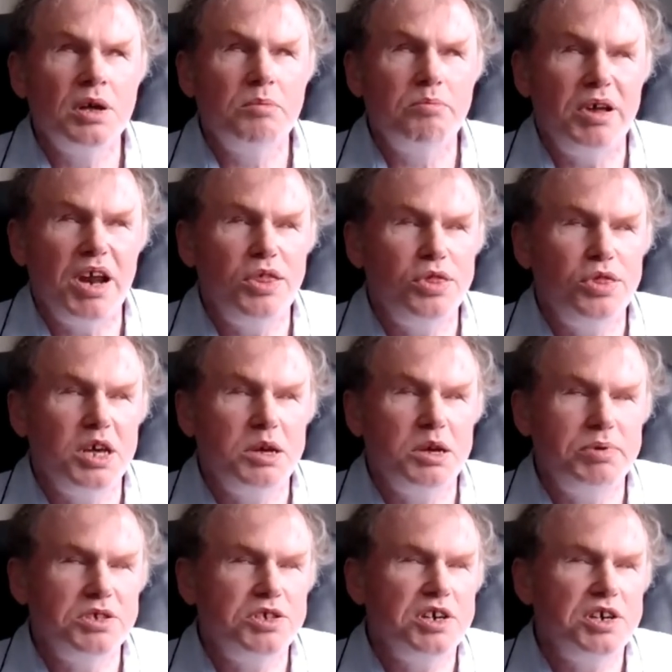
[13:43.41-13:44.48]
but I think
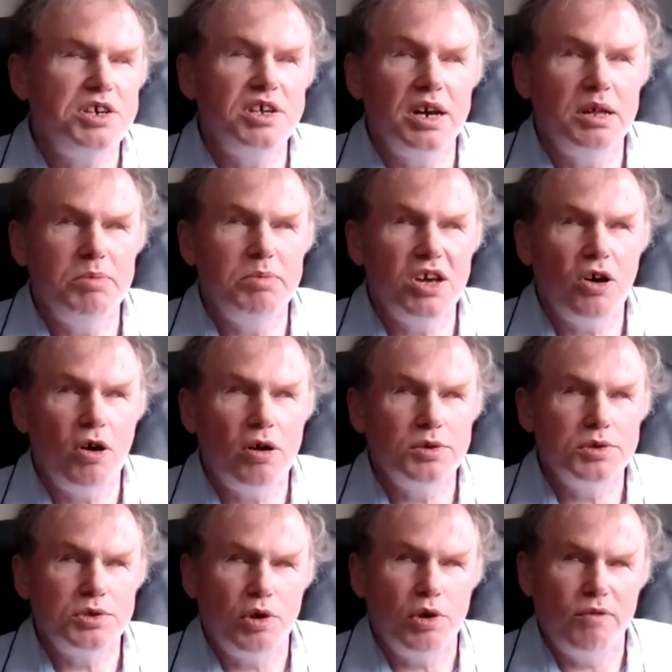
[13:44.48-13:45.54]
particularly
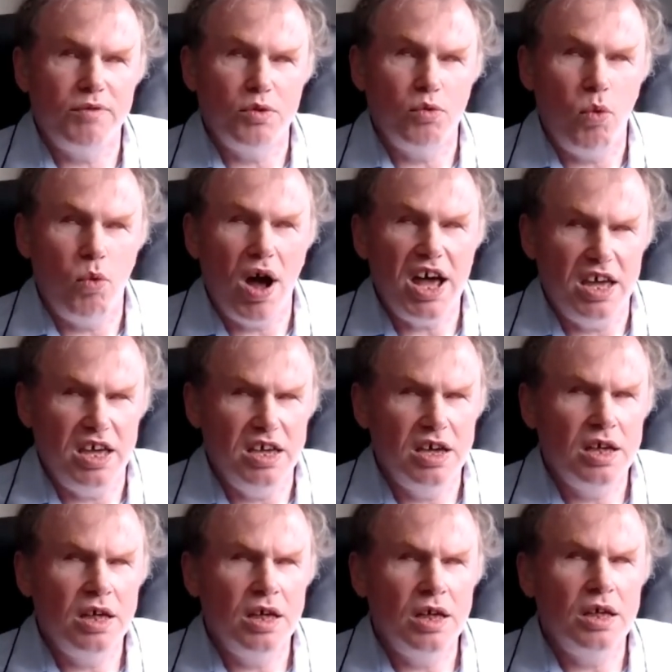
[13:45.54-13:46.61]
because of the way
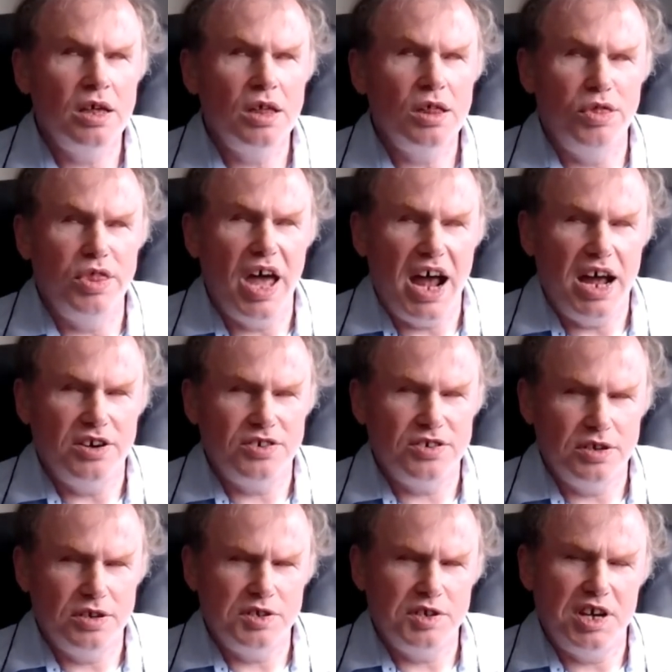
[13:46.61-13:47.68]
that
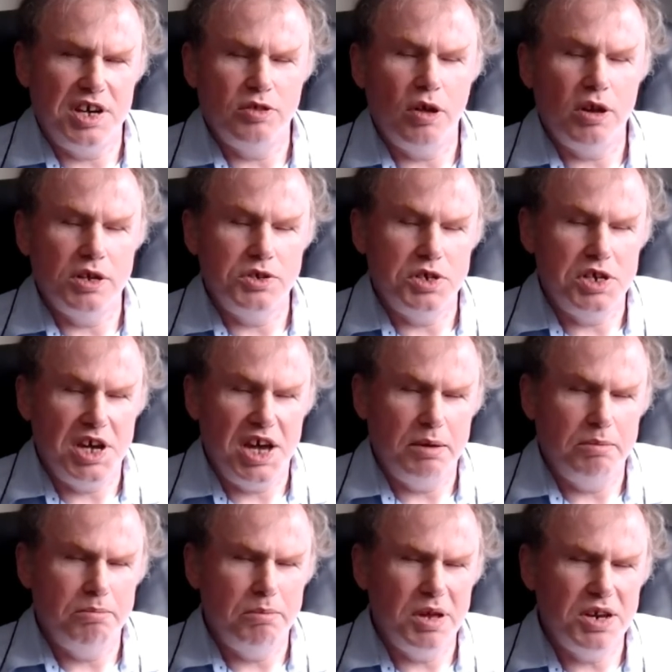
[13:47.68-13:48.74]
technology
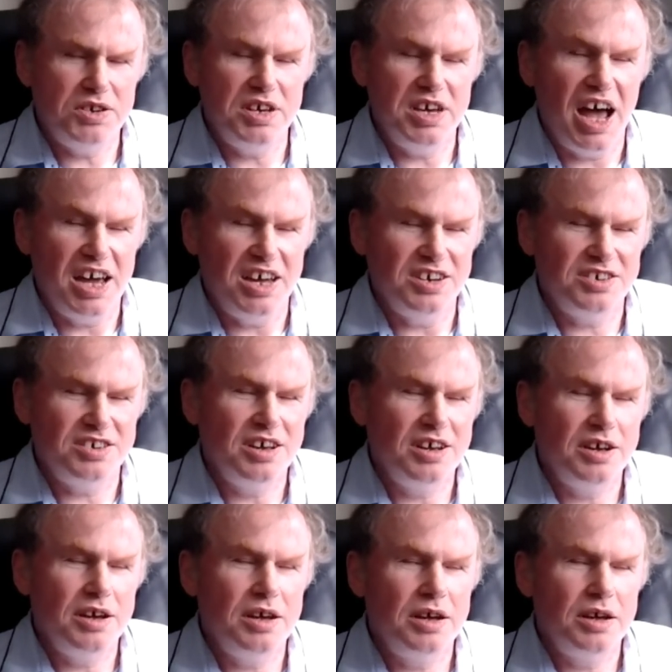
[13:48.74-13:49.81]
can mitigate
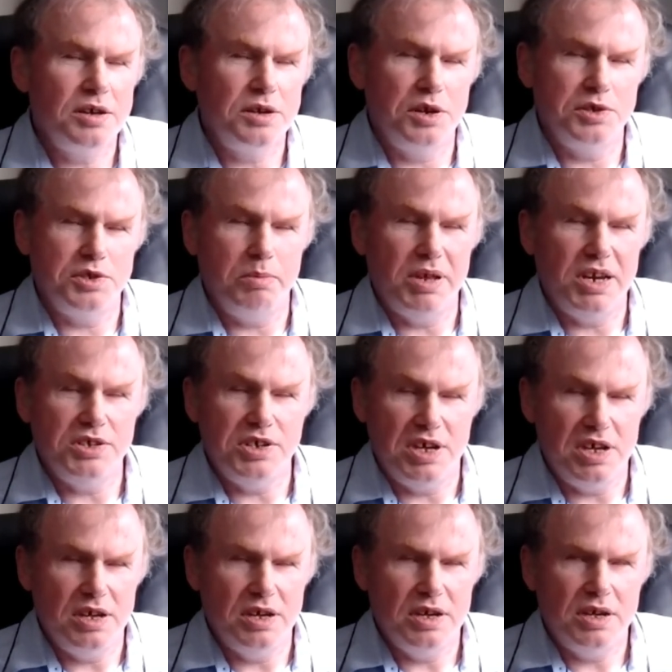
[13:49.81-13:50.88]
disability,